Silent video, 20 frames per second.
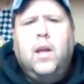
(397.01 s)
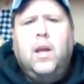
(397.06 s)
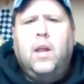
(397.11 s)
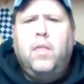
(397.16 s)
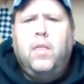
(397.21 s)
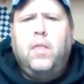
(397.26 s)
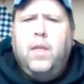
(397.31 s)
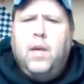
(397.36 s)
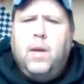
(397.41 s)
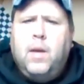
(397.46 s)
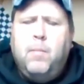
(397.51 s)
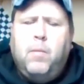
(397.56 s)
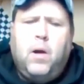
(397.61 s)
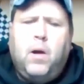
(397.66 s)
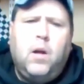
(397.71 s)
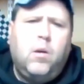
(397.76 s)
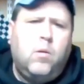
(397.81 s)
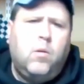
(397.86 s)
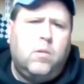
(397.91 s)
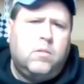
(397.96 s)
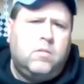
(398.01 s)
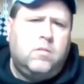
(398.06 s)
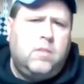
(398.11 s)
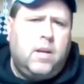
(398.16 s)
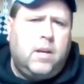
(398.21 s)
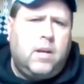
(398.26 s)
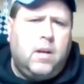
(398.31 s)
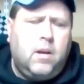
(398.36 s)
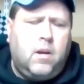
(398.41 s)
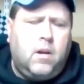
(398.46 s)
And I think he brought out a
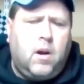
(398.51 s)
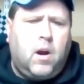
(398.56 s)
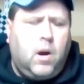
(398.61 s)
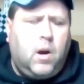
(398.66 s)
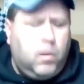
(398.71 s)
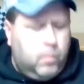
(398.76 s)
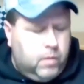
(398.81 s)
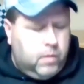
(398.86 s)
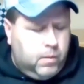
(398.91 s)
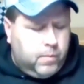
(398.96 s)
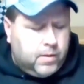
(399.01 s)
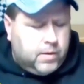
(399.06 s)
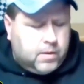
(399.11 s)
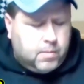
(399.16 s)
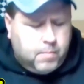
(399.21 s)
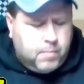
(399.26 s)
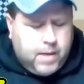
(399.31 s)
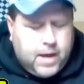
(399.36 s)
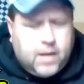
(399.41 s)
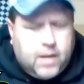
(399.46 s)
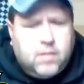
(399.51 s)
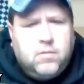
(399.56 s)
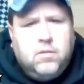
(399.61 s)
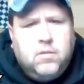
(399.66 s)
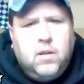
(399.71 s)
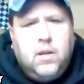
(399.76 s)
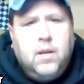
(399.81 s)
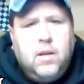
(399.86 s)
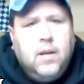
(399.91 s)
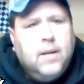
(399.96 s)
second car when he went to
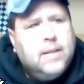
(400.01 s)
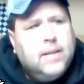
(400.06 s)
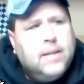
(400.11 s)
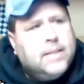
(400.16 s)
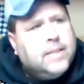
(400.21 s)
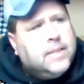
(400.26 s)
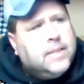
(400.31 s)
Madison.